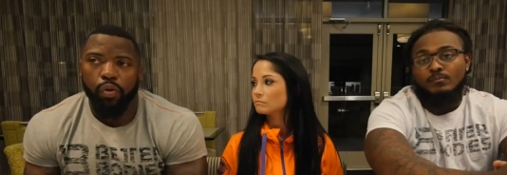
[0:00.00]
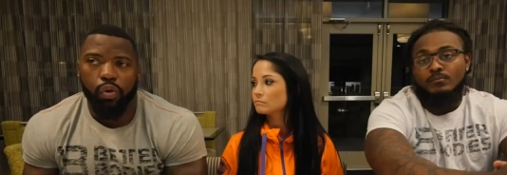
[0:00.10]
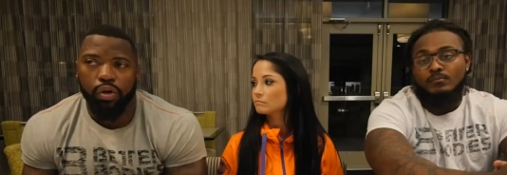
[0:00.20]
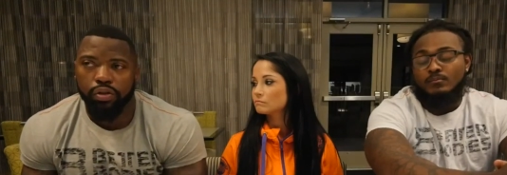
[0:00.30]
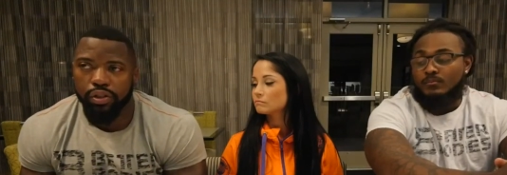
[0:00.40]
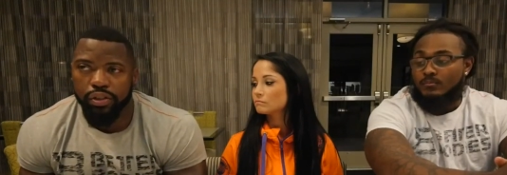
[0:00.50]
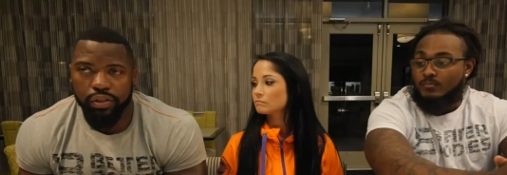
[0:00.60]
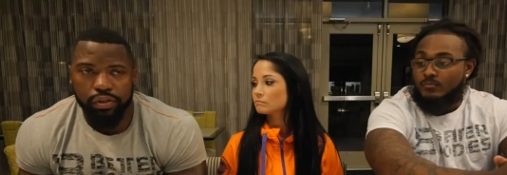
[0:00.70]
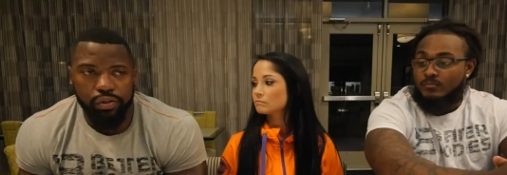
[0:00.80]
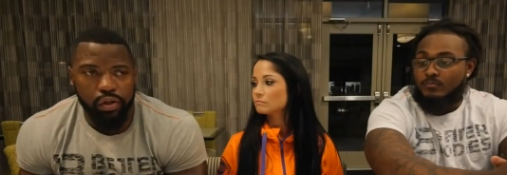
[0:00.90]
Speaker 1: Or
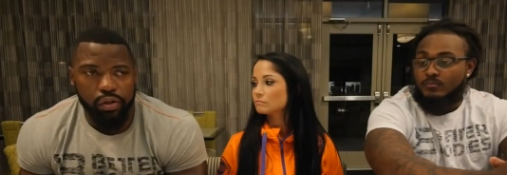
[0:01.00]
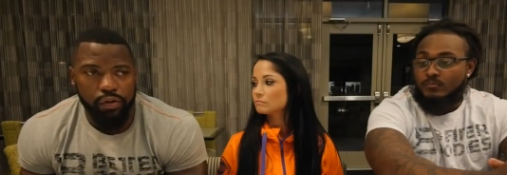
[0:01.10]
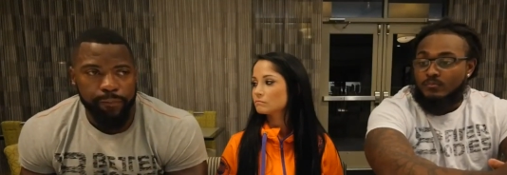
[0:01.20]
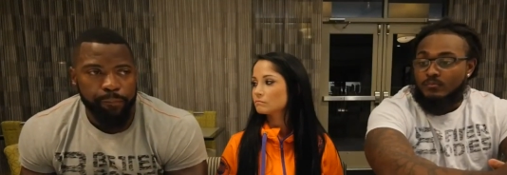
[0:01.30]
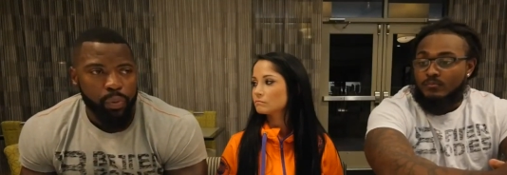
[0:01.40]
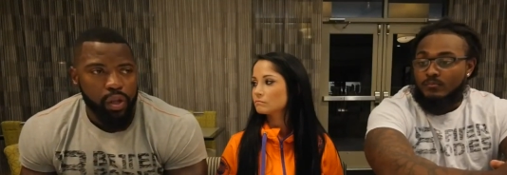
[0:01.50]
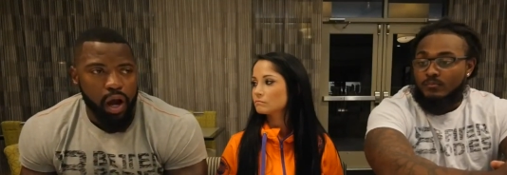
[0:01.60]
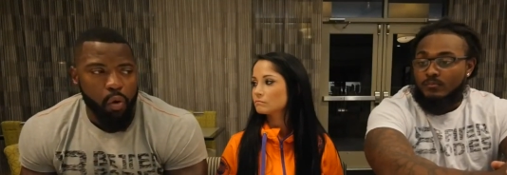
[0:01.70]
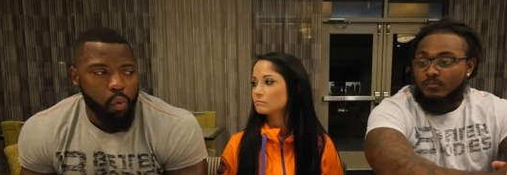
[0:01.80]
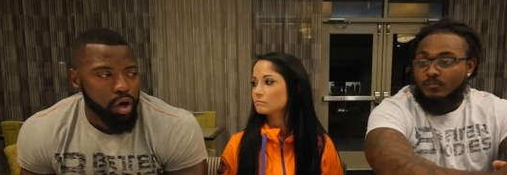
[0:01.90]
just, you know, I
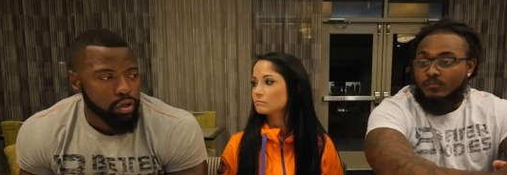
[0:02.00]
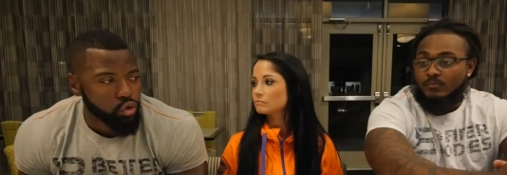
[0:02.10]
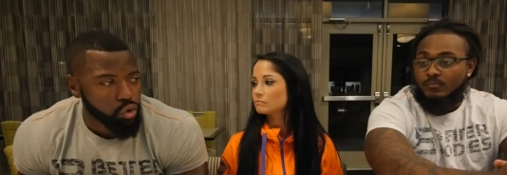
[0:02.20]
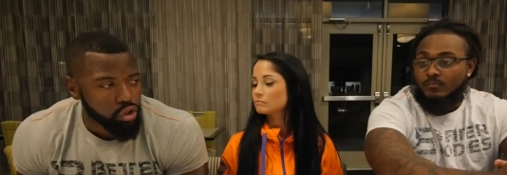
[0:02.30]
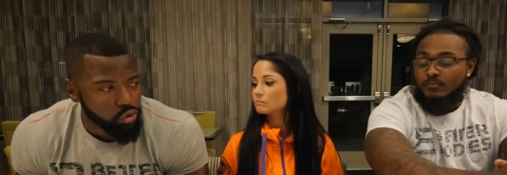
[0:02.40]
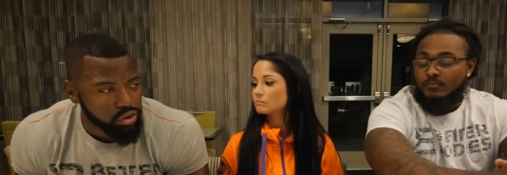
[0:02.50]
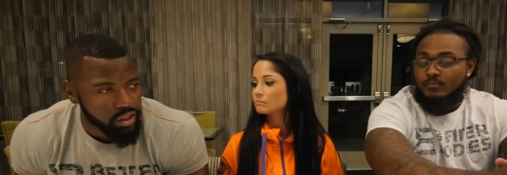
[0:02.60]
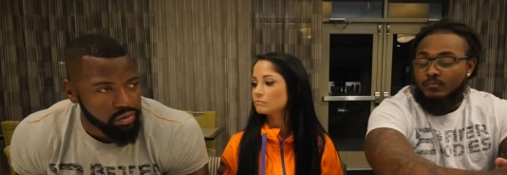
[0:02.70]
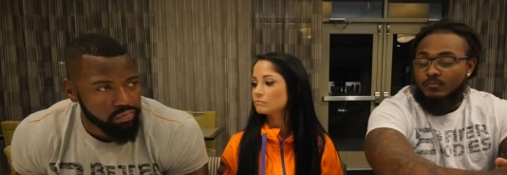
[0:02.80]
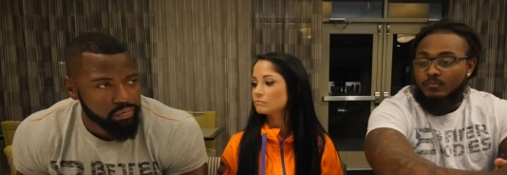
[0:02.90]
walk into a new
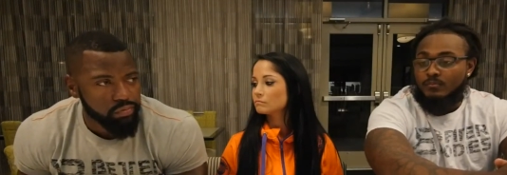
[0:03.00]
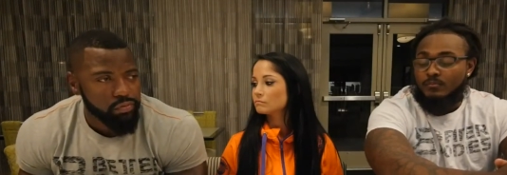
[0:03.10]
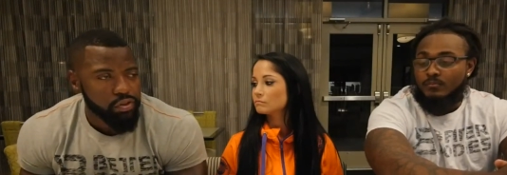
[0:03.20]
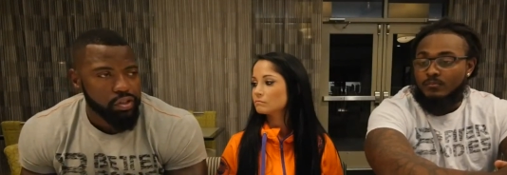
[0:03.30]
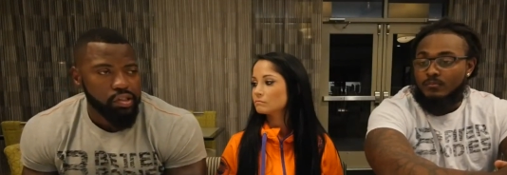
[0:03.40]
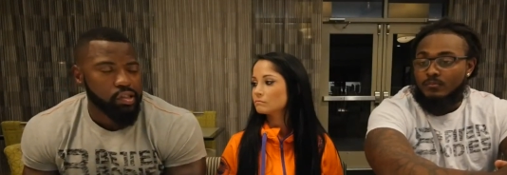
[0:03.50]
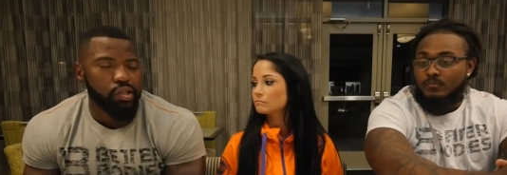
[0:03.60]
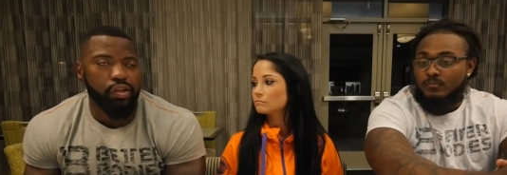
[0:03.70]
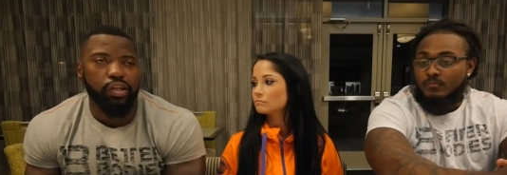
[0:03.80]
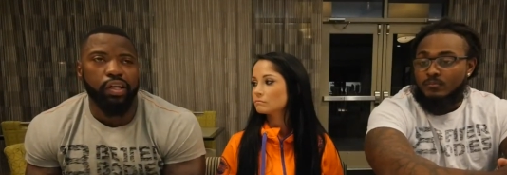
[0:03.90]
gym. This
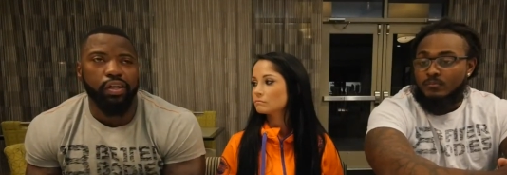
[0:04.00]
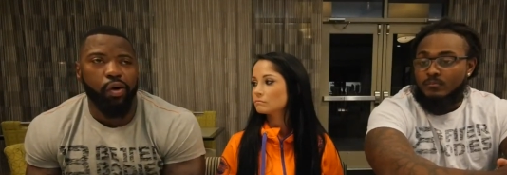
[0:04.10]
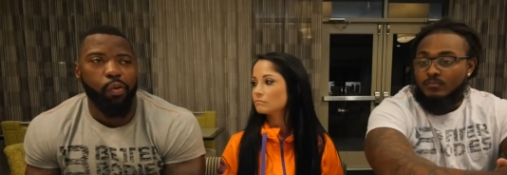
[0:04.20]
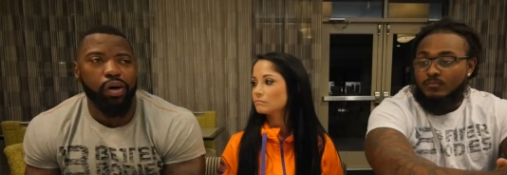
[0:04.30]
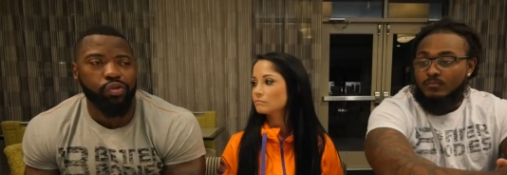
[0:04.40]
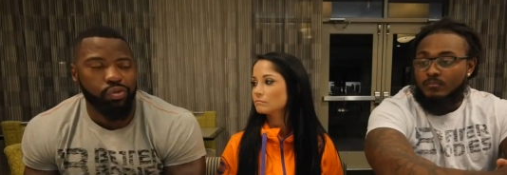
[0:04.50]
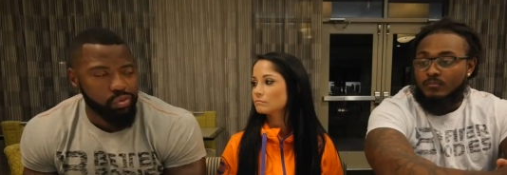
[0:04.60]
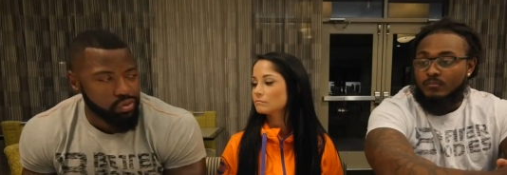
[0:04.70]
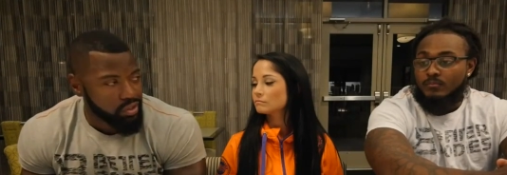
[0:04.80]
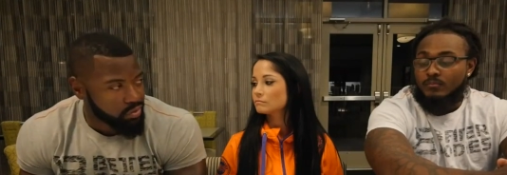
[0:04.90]
other day, I walk into a new
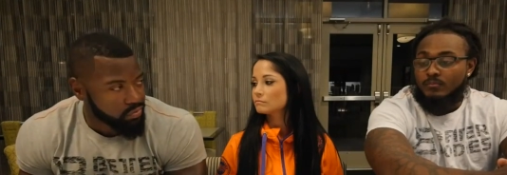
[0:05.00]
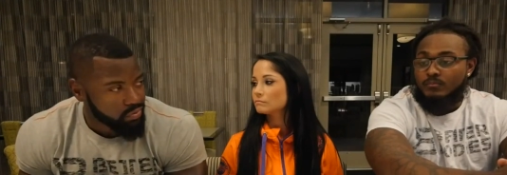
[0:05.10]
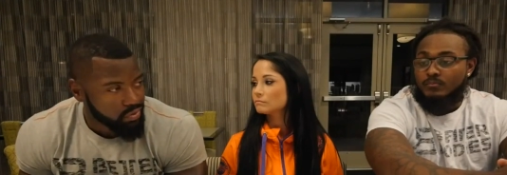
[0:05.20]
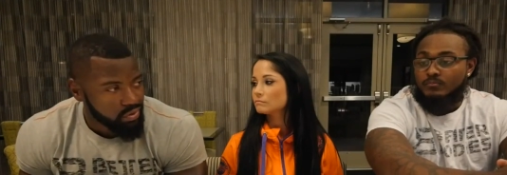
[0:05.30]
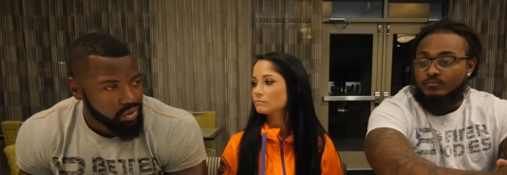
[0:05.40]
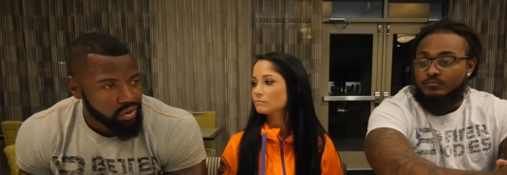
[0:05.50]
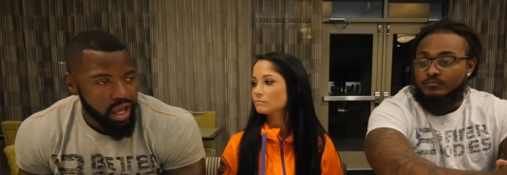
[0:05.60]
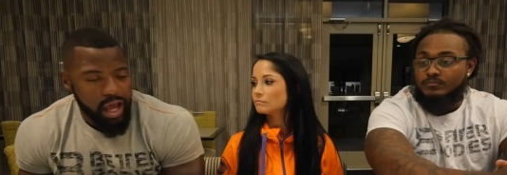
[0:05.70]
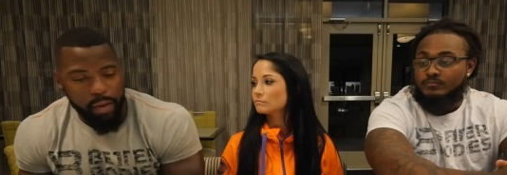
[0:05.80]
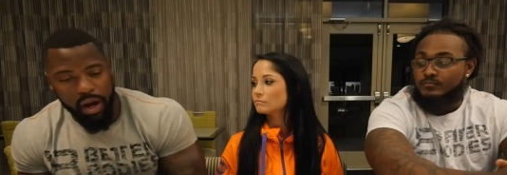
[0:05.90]
gym.
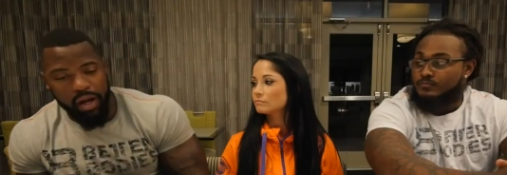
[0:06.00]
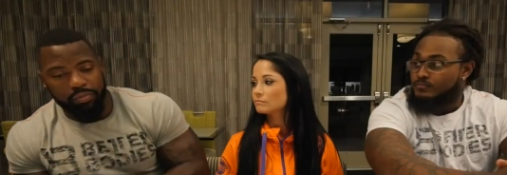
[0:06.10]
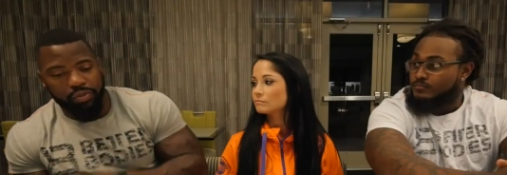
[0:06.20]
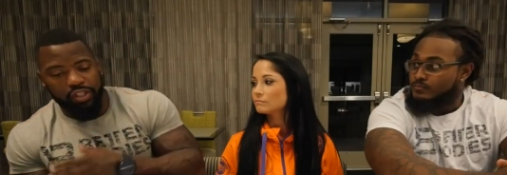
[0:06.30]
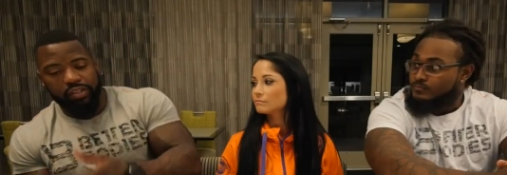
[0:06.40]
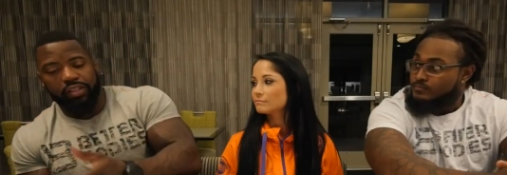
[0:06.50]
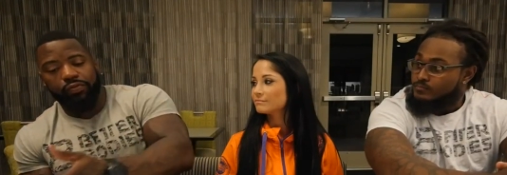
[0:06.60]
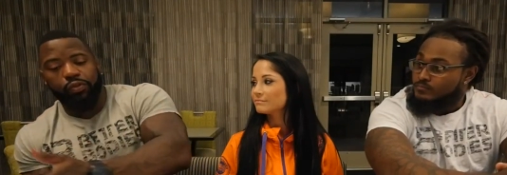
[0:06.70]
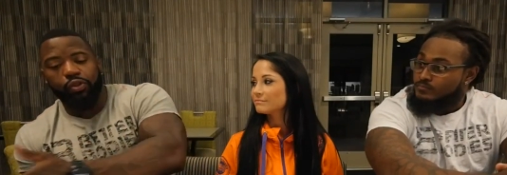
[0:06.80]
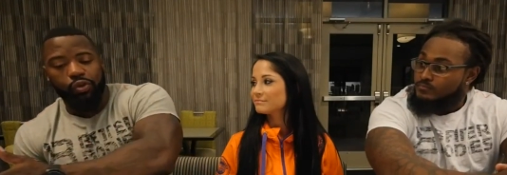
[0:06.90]
I had my objective
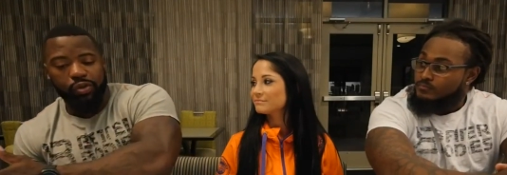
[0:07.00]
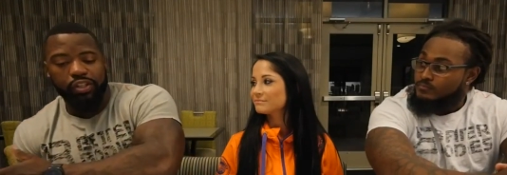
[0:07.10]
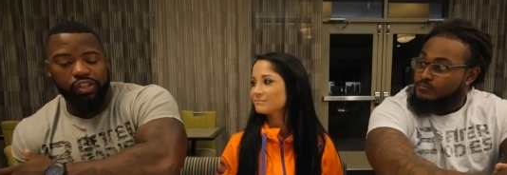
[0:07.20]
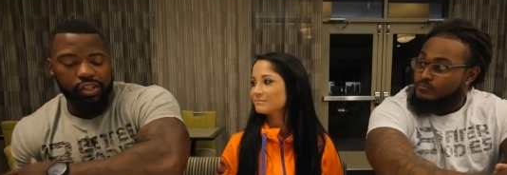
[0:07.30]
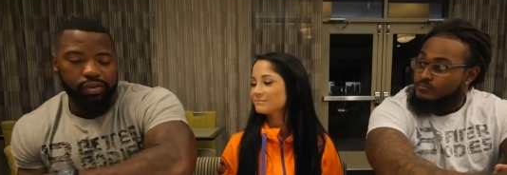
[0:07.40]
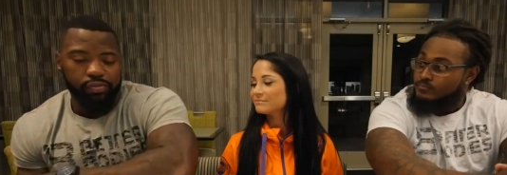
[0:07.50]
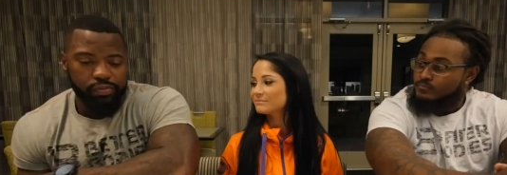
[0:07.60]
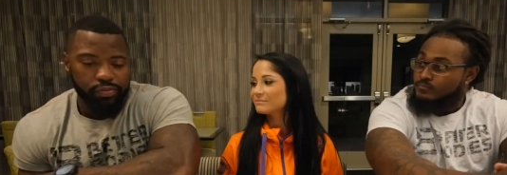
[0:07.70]
to do in the gym,